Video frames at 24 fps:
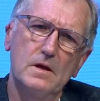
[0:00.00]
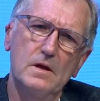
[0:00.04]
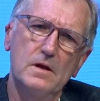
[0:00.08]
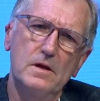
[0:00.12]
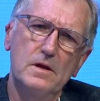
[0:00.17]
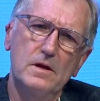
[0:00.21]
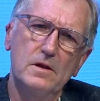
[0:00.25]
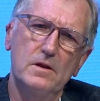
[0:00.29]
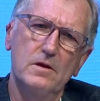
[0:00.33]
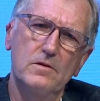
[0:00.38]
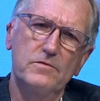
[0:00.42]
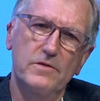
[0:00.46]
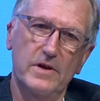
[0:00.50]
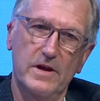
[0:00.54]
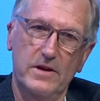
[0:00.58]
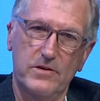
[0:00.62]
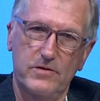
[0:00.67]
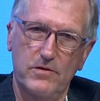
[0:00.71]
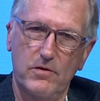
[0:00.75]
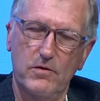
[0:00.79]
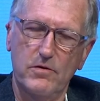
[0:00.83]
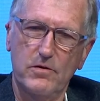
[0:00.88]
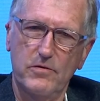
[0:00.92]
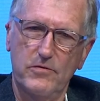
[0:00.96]
you know,
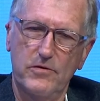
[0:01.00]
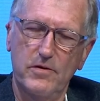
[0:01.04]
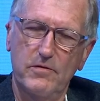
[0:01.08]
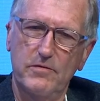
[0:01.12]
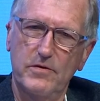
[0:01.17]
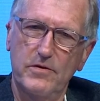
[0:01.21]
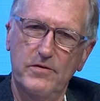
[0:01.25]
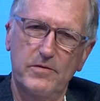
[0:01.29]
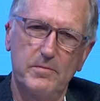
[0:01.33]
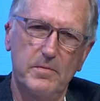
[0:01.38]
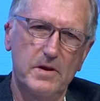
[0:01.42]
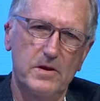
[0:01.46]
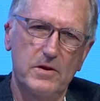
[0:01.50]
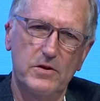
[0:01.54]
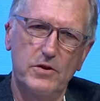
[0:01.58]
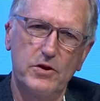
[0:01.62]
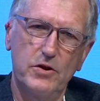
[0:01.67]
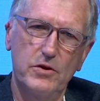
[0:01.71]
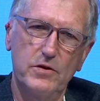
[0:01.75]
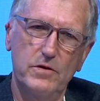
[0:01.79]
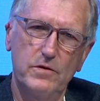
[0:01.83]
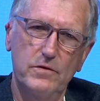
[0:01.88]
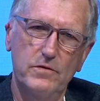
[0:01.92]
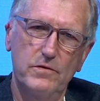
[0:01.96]
TikTok has obviously been a
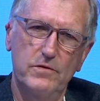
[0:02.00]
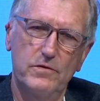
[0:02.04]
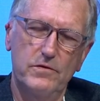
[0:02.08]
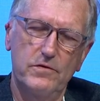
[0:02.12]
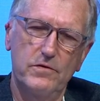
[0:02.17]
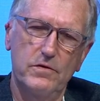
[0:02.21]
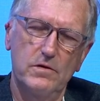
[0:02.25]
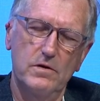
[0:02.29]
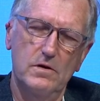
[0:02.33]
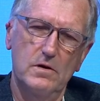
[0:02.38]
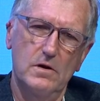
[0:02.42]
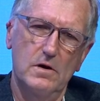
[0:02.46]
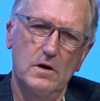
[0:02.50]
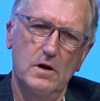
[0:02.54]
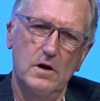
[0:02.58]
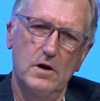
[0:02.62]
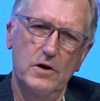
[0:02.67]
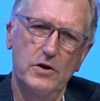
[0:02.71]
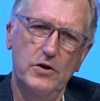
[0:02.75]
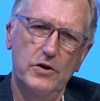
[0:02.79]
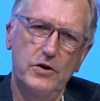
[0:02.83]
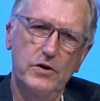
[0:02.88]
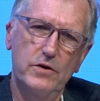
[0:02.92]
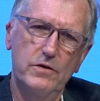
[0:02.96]
huge,
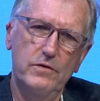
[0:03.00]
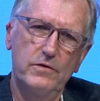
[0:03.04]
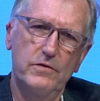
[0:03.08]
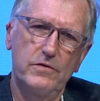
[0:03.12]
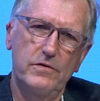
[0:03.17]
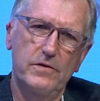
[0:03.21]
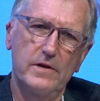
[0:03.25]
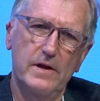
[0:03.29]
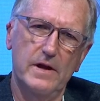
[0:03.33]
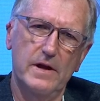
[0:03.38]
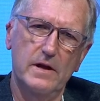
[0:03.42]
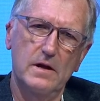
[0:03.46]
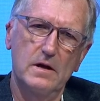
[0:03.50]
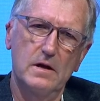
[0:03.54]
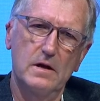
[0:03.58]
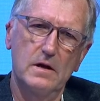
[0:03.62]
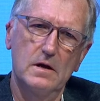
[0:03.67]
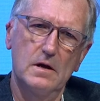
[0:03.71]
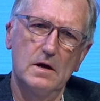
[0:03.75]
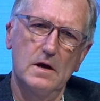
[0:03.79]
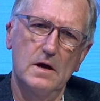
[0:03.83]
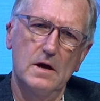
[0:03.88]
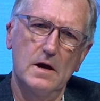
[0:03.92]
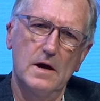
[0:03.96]
a huge thing.
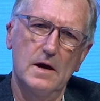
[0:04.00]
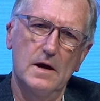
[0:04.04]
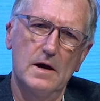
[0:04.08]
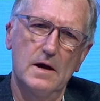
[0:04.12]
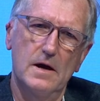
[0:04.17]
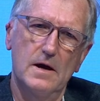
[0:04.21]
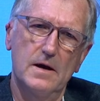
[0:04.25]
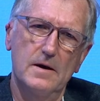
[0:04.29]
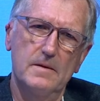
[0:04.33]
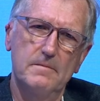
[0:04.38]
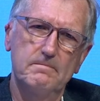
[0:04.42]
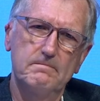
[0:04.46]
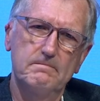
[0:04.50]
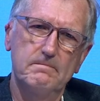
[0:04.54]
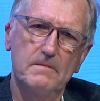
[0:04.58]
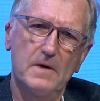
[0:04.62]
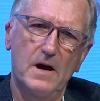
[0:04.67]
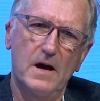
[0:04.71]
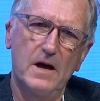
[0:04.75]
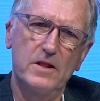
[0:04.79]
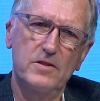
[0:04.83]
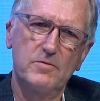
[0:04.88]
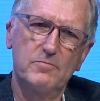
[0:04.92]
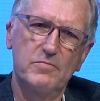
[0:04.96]
Um,
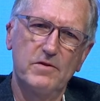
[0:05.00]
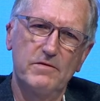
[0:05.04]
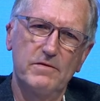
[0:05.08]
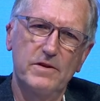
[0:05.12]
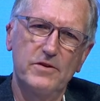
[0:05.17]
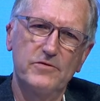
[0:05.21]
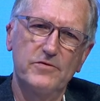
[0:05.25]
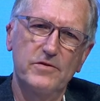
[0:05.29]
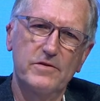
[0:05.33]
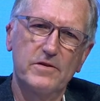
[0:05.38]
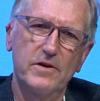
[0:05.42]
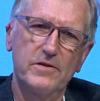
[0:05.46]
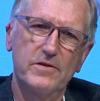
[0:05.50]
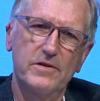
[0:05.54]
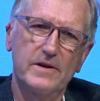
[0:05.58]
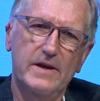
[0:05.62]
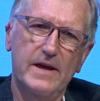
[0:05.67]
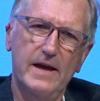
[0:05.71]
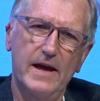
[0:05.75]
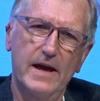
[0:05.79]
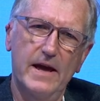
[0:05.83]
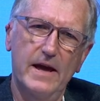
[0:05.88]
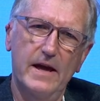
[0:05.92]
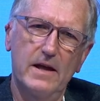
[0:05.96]
I had the privilege of going to
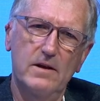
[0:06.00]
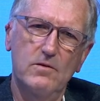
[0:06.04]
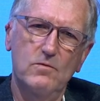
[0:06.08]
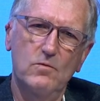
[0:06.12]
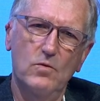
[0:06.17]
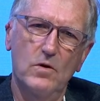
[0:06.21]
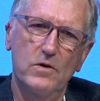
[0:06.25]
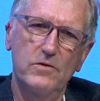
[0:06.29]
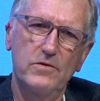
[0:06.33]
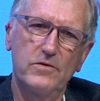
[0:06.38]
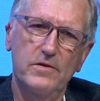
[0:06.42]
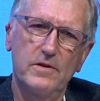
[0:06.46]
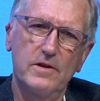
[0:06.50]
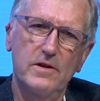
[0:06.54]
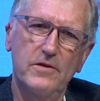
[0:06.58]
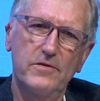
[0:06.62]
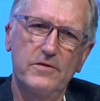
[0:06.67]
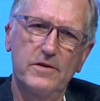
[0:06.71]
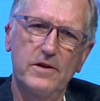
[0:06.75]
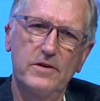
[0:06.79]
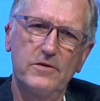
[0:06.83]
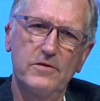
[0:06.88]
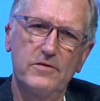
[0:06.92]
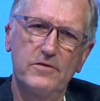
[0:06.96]
Cannes once and
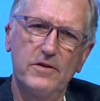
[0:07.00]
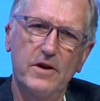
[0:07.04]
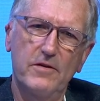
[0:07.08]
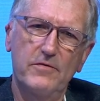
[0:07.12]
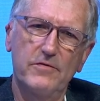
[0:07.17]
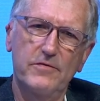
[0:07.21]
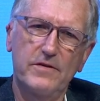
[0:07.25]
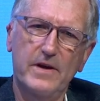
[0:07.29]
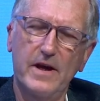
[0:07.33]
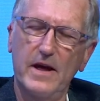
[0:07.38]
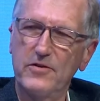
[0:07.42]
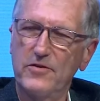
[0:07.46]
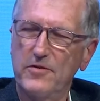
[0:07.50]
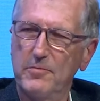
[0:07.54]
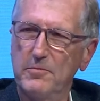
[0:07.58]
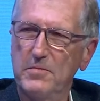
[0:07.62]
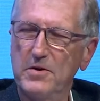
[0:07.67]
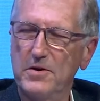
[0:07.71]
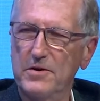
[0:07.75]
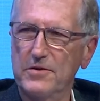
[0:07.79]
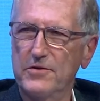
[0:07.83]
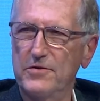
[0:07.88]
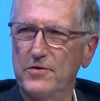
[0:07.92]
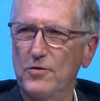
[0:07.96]
listening to Jeff
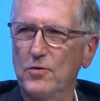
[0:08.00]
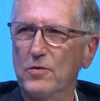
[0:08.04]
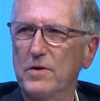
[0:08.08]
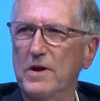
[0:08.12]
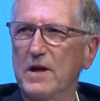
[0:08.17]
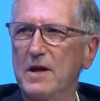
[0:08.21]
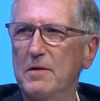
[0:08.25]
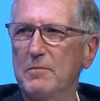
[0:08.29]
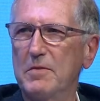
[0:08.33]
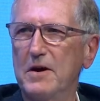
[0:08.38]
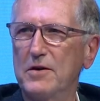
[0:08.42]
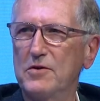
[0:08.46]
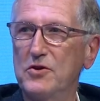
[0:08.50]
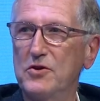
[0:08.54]
Katzenberg talking about